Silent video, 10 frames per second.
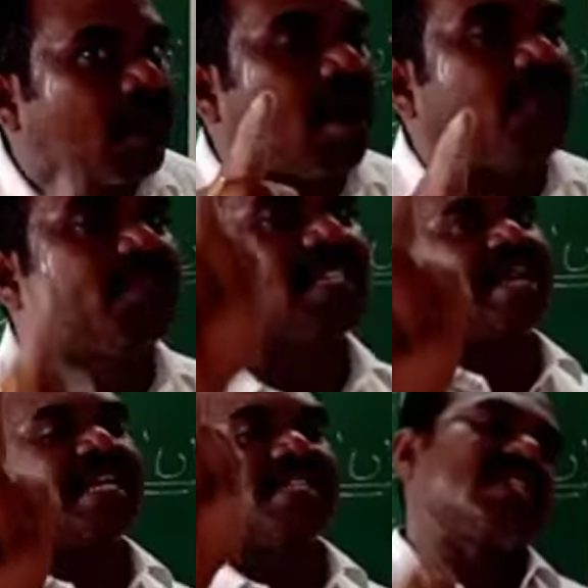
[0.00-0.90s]
part of the
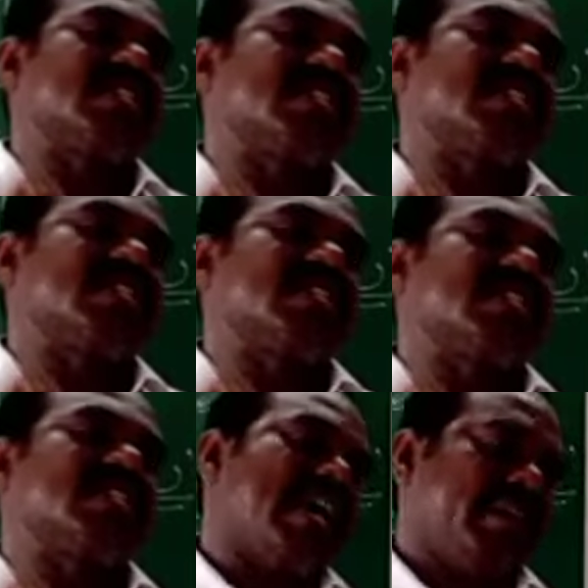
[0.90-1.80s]
small
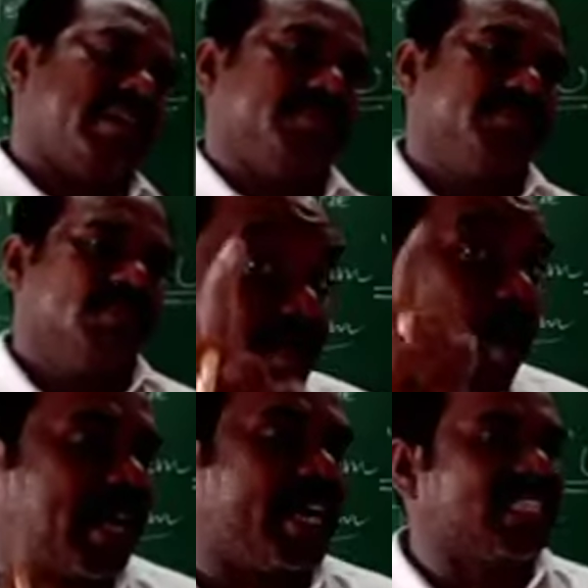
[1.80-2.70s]
intestine. Very,
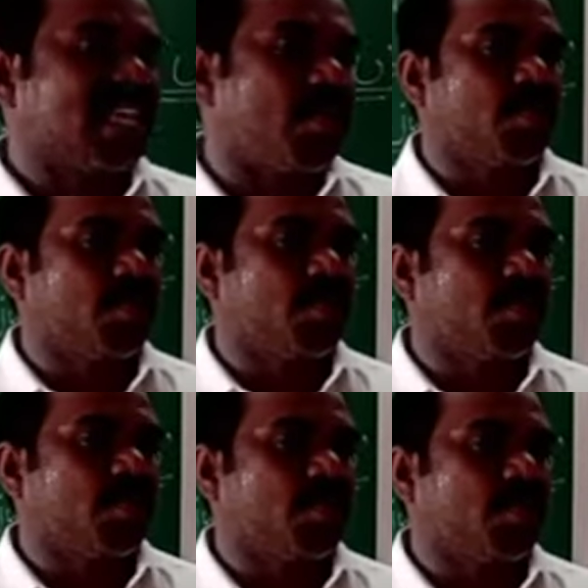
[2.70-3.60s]
very important in
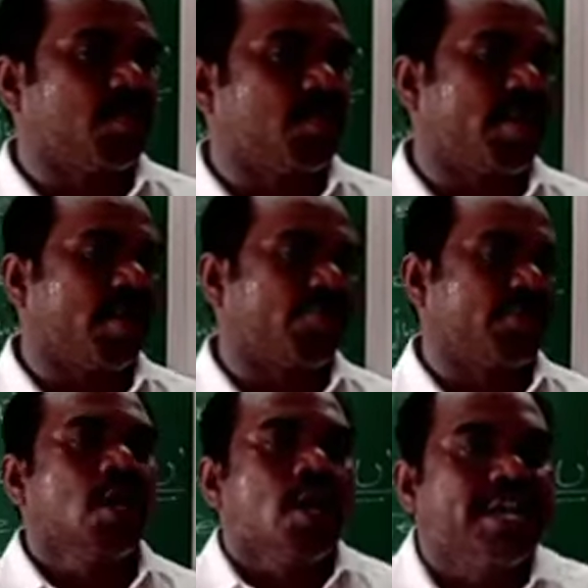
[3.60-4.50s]
examination point of
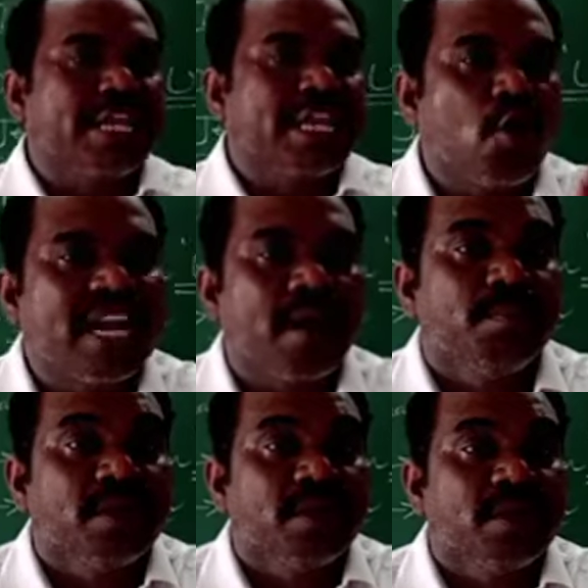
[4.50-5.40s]
view.
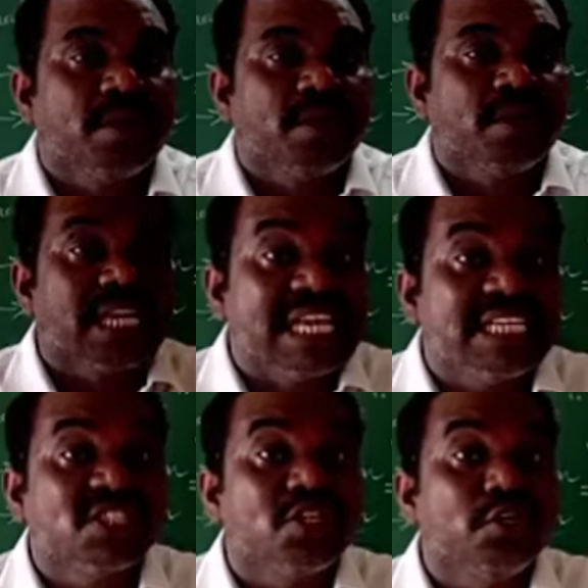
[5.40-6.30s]
Duodenum
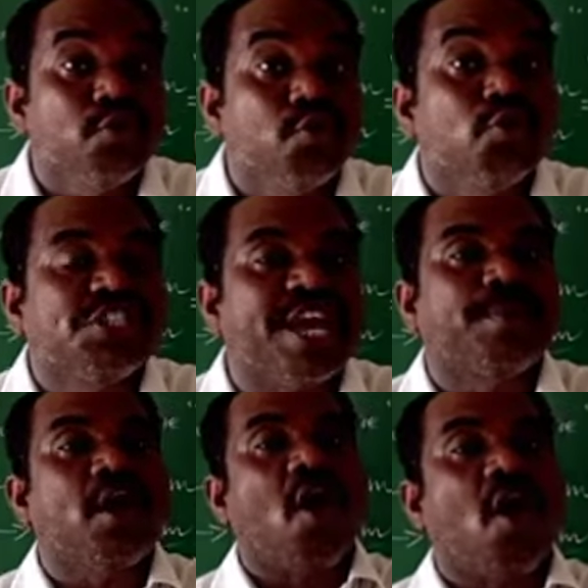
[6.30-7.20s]
is
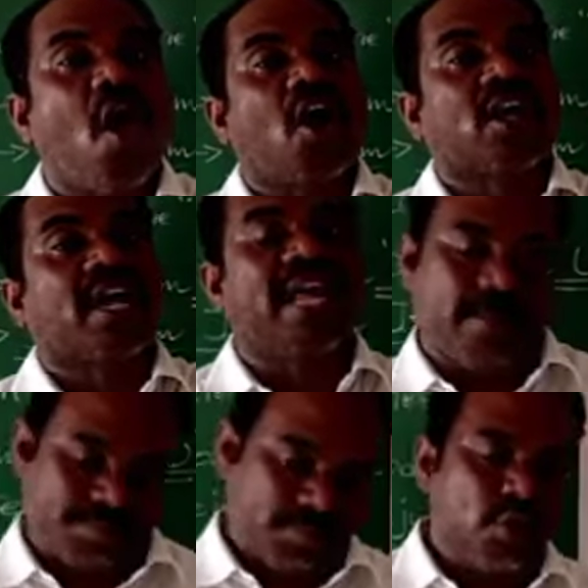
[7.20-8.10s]
U-shaped
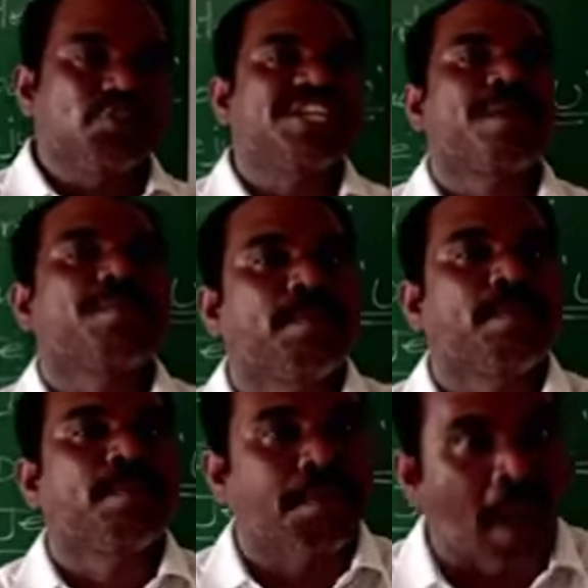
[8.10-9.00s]
organelle.
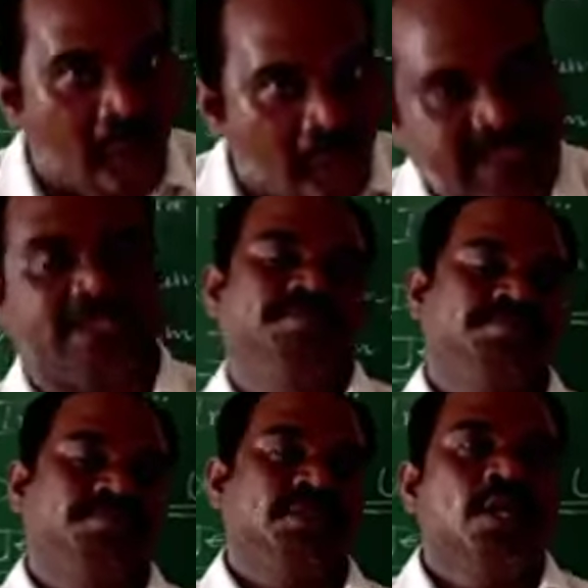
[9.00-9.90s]
U-shaped part.
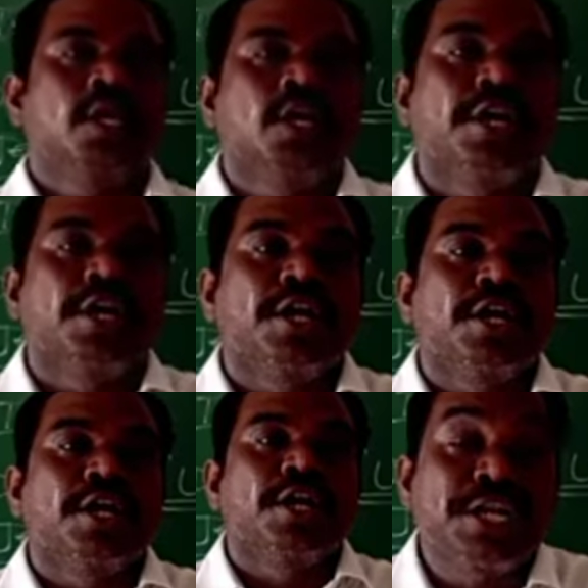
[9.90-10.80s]

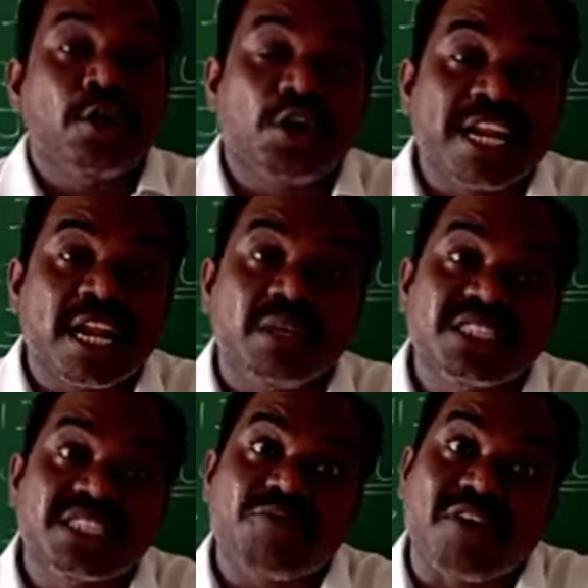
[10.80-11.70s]
Duodenum is
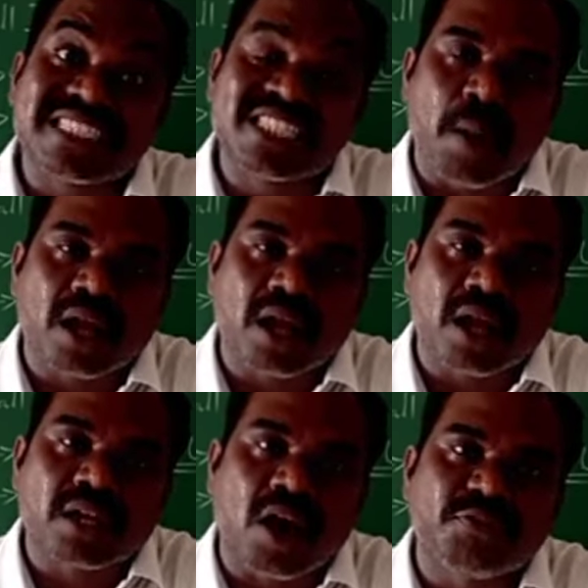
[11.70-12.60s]
the first
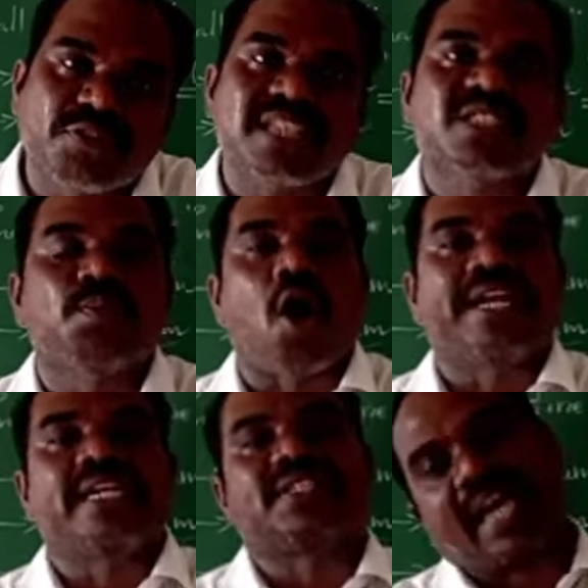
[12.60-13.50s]
part of the
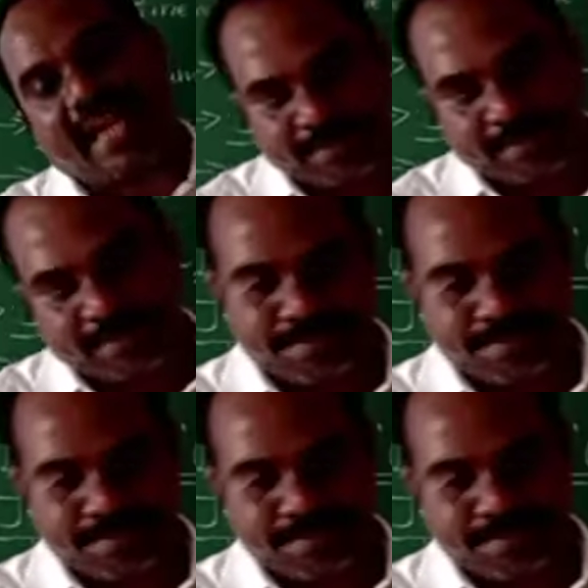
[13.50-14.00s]
small intestine.